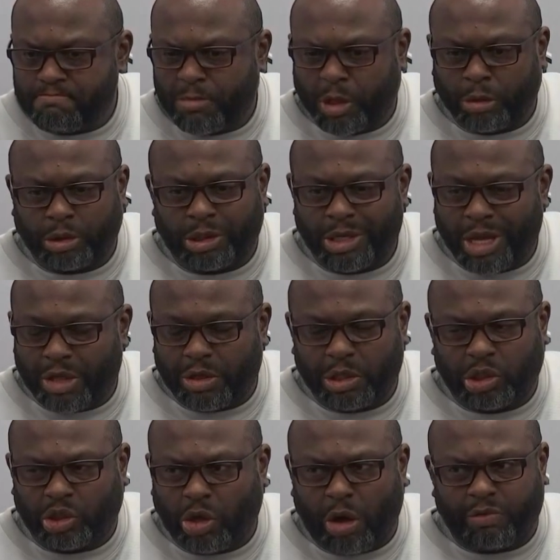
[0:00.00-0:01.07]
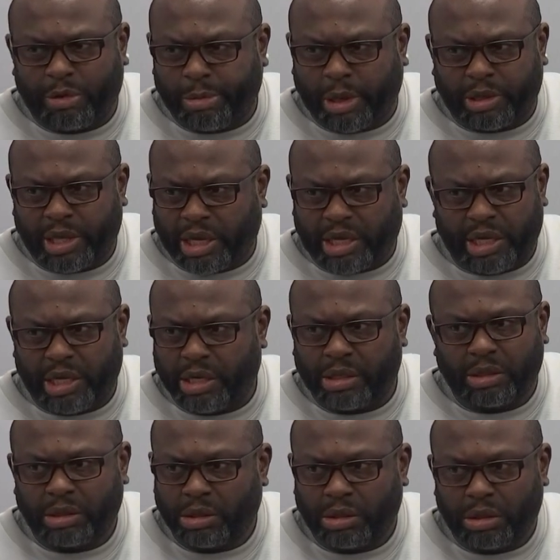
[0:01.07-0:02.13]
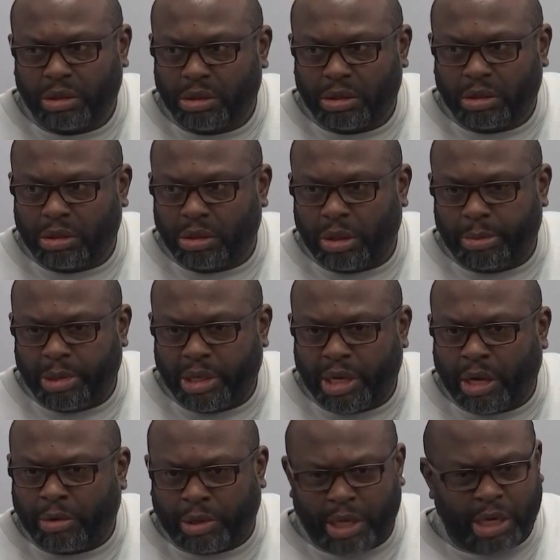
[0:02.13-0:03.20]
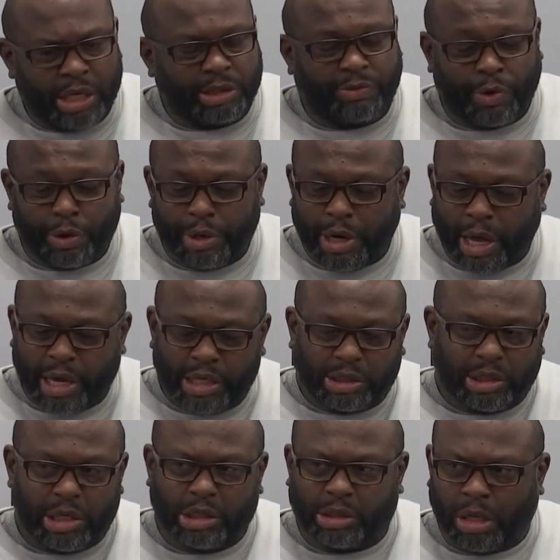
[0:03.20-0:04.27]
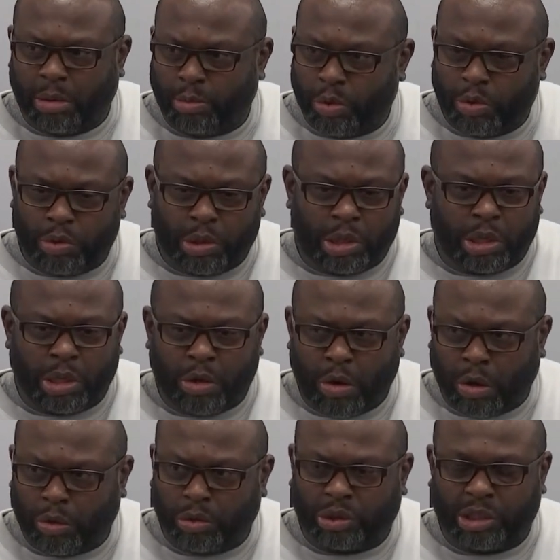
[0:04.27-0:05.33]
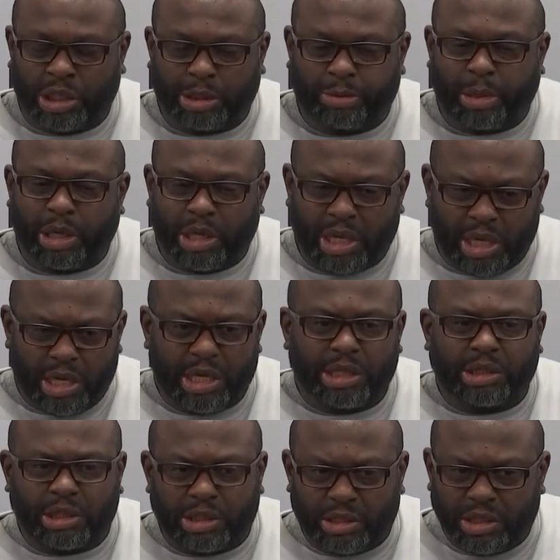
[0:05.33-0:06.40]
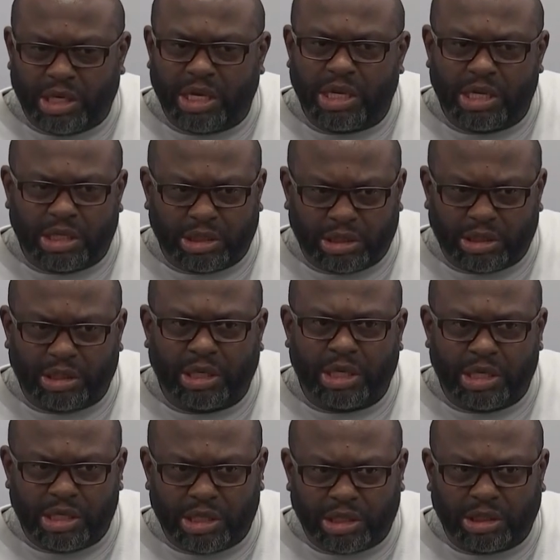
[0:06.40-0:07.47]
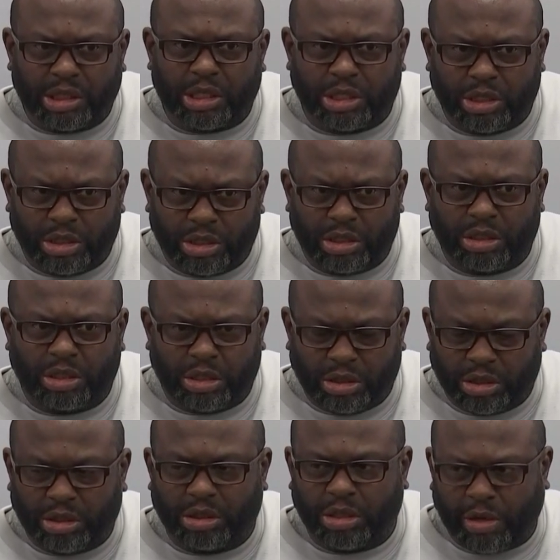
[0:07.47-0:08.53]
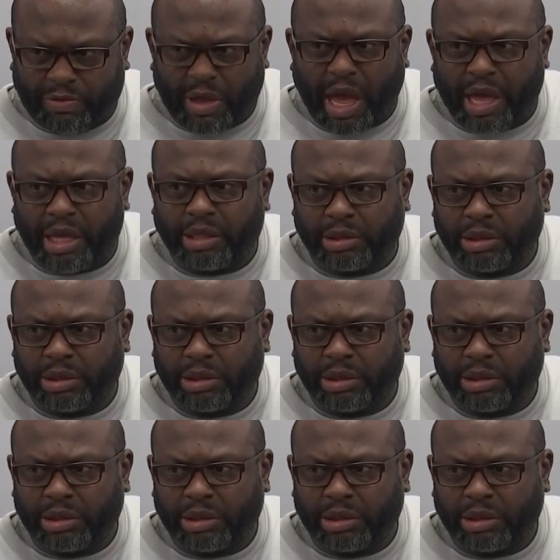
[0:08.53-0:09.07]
there's nothing soft about that kid. Now again, he's very nice and he's humble and all those things, but he is a tough guy.